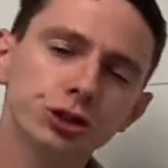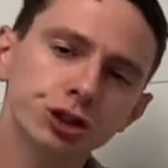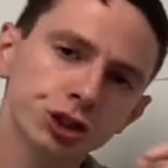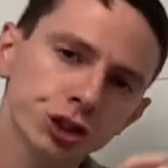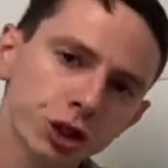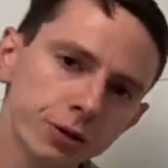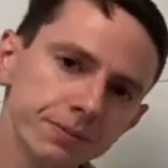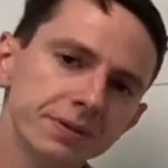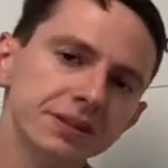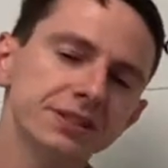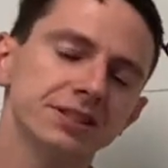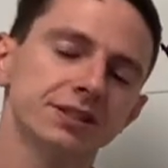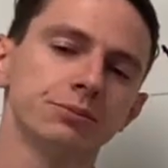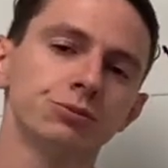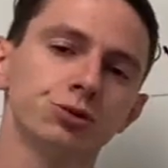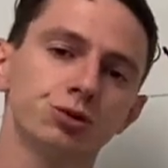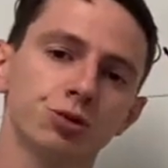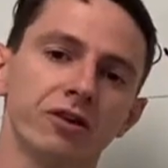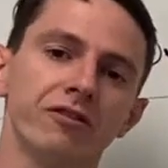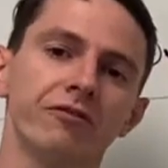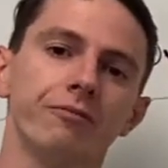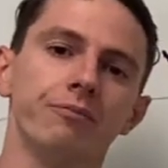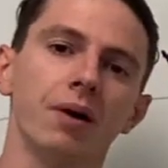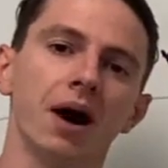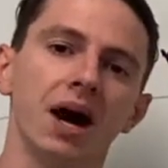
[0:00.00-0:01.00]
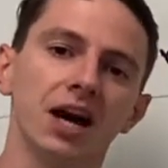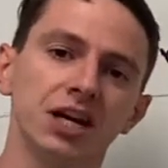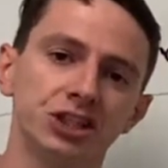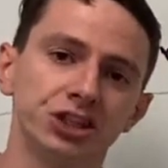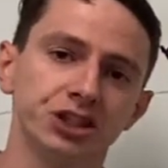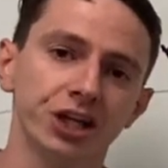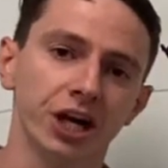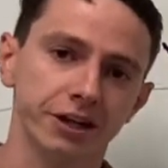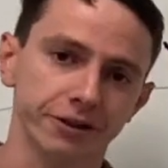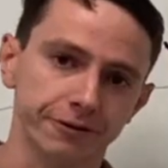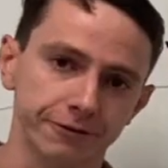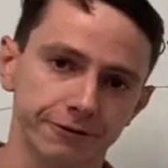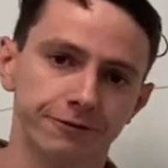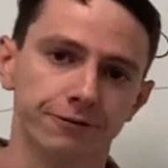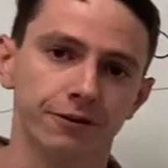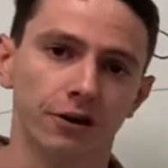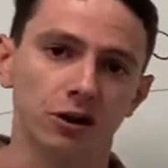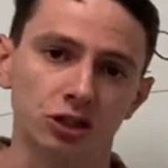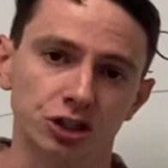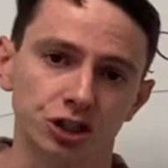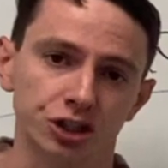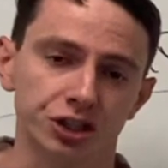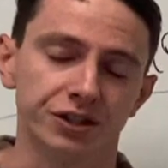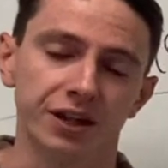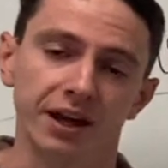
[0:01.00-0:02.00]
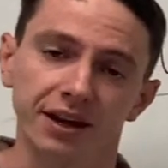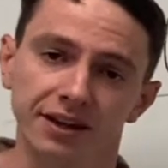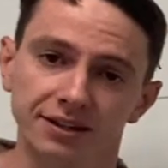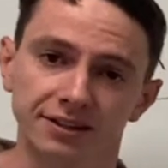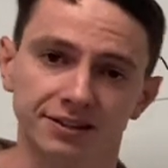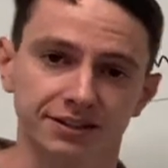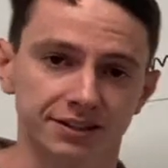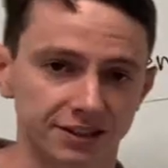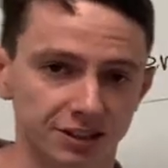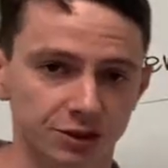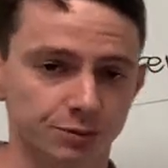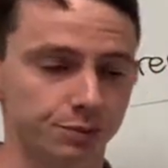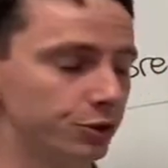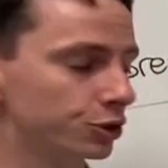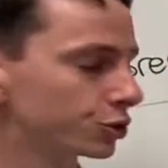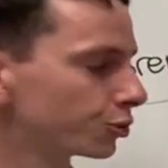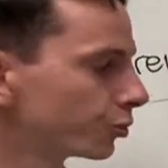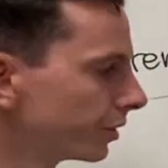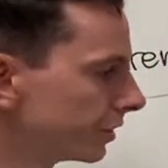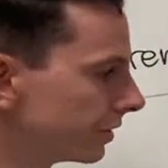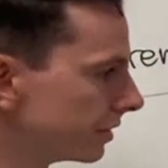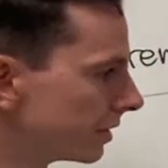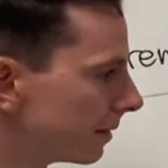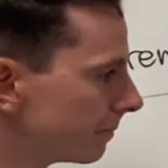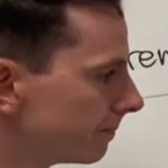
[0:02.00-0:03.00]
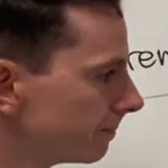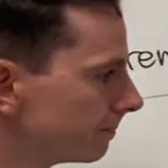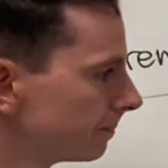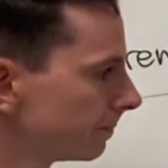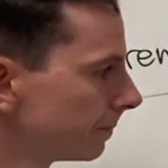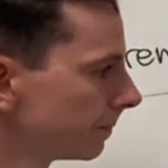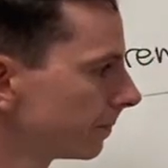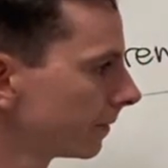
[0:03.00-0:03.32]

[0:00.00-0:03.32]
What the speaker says: should be some sort of bijective function that exists between them.